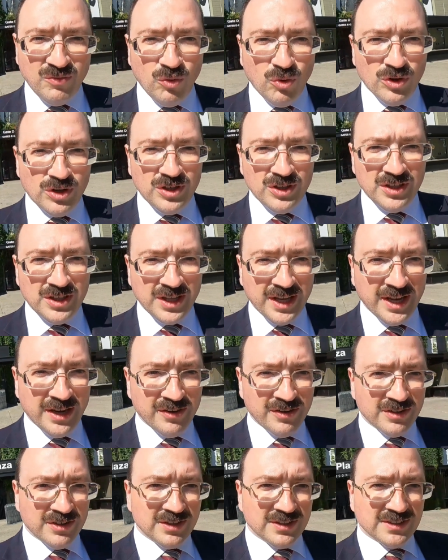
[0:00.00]
foreign
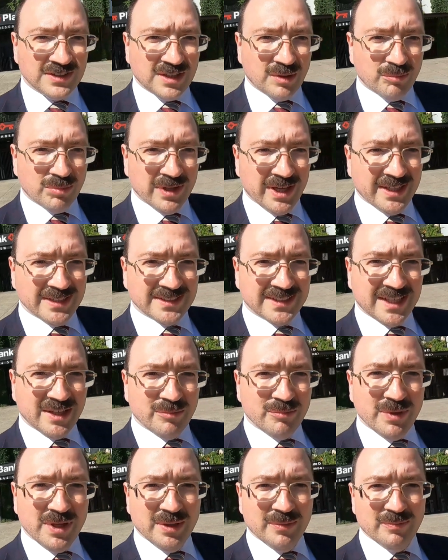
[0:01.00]
inheritance compliance
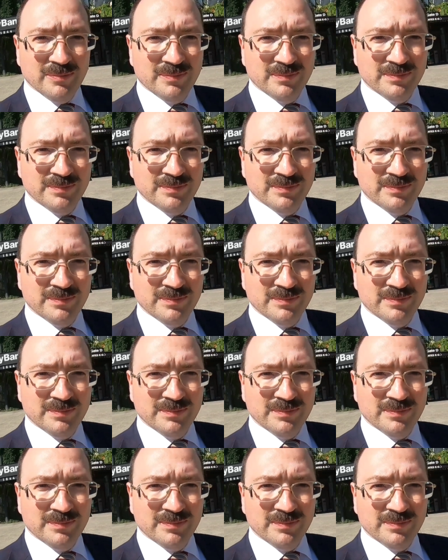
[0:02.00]
can be.